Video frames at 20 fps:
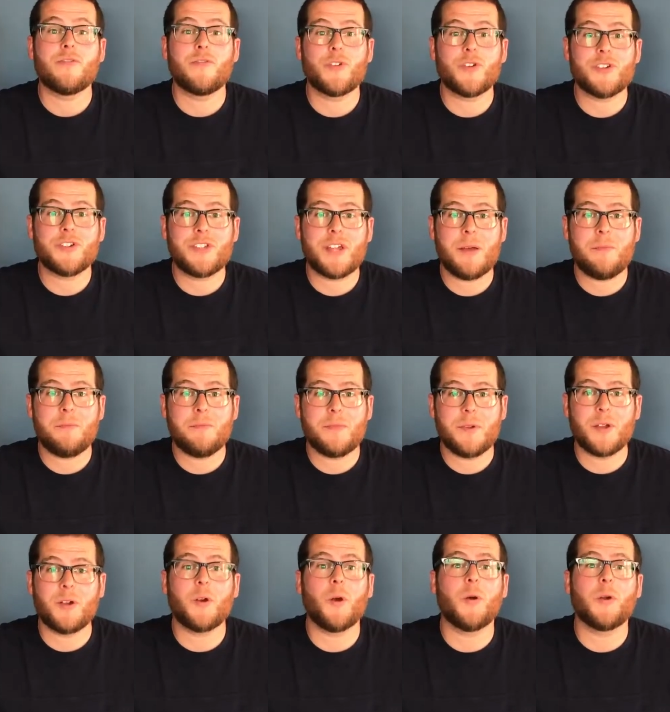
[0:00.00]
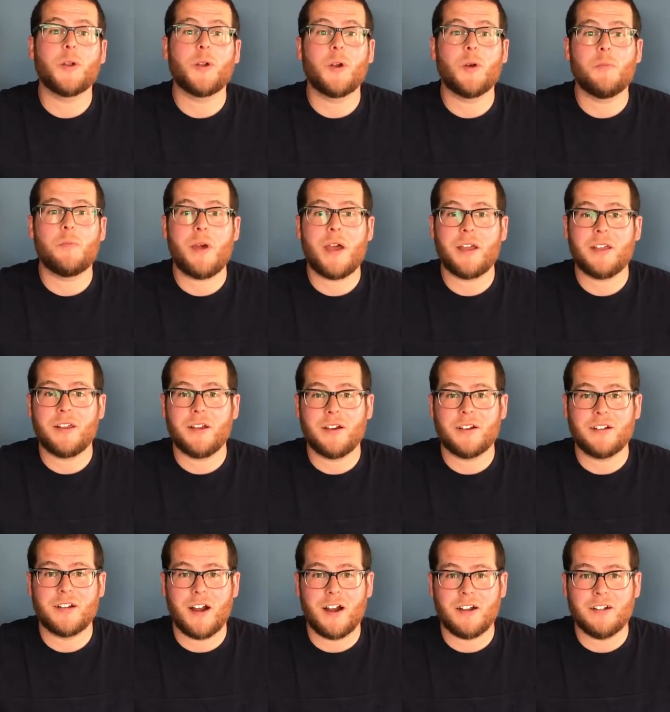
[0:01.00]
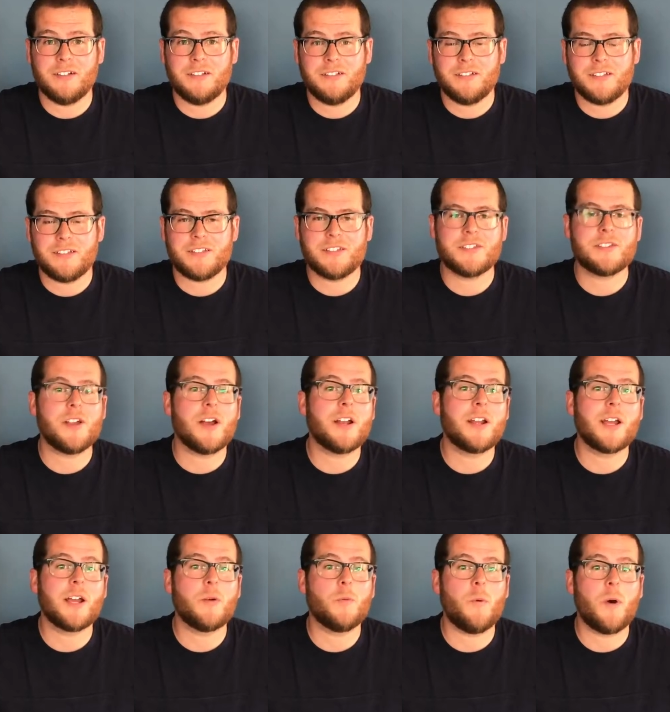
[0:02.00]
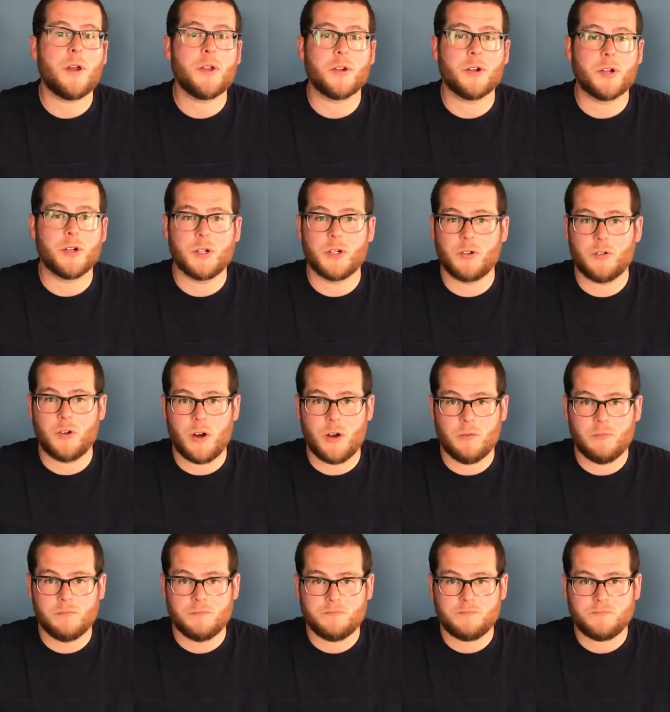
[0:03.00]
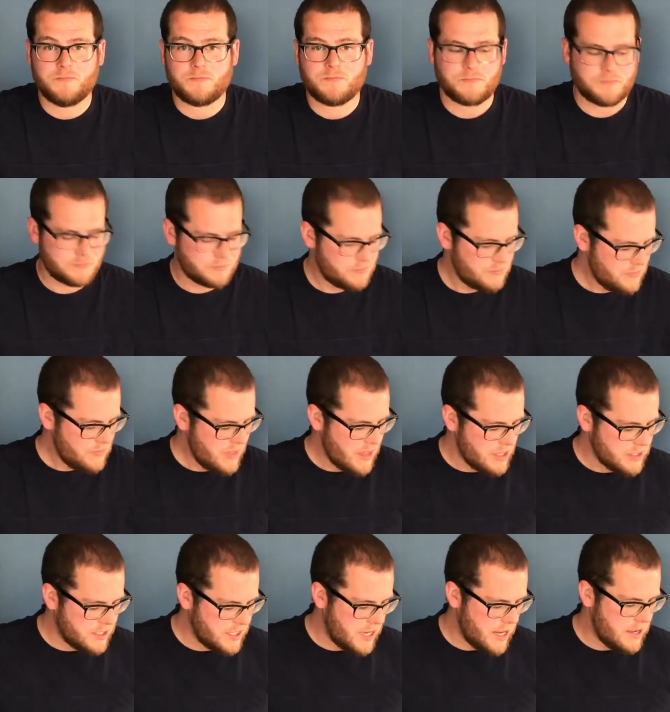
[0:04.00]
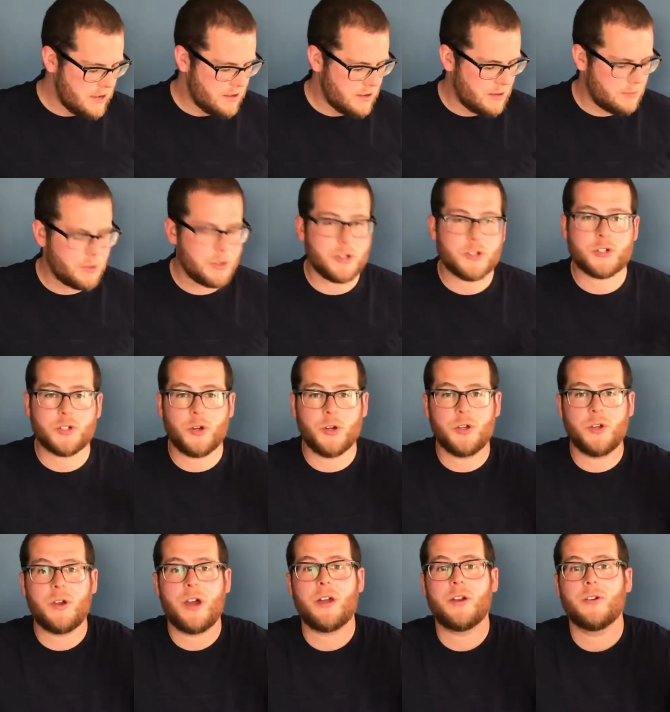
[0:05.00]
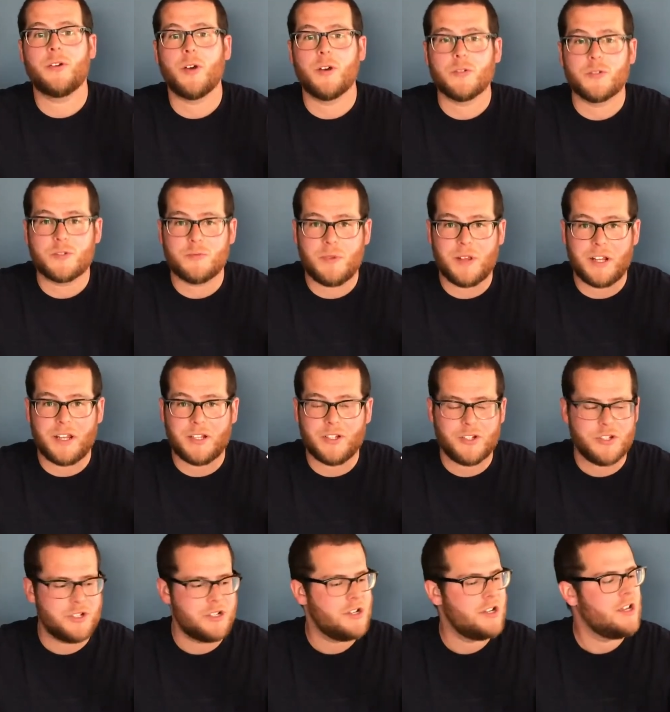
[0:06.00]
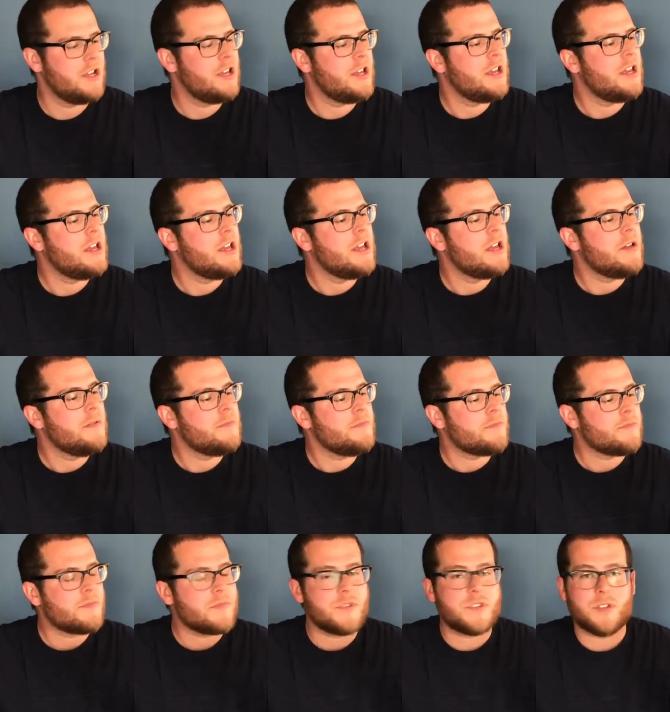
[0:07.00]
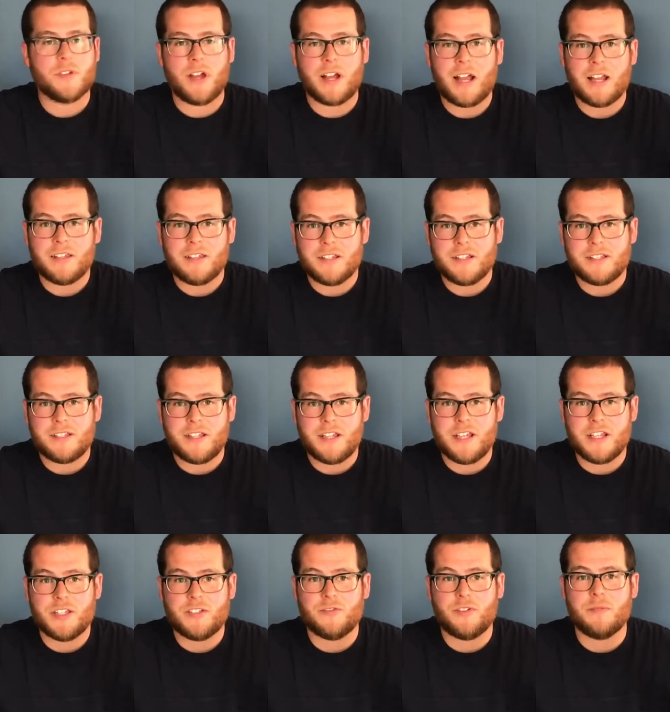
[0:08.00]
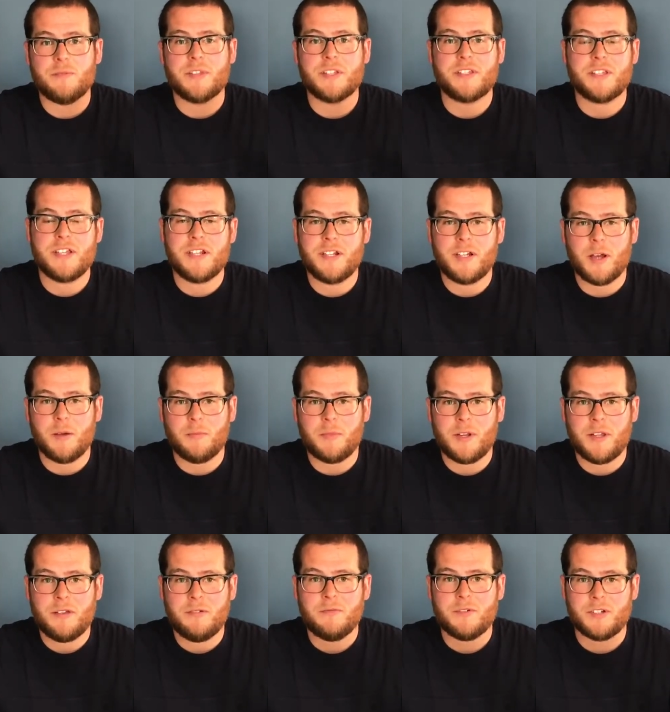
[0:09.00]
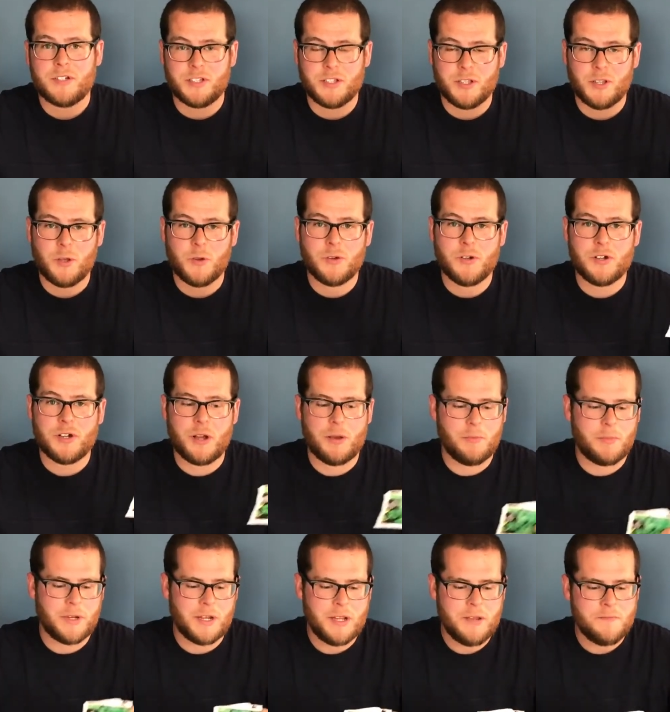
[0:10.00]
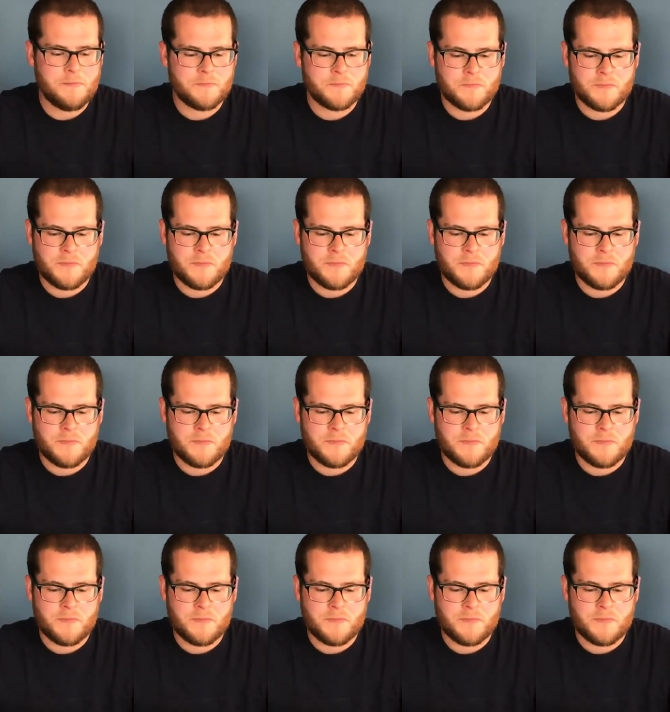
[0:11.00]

The first step in growing your own backyard garden is deciding on what you're going to grow. Today, I'm going to show you how to grow spinach. So I got these seeds from the seed company, which is a local company,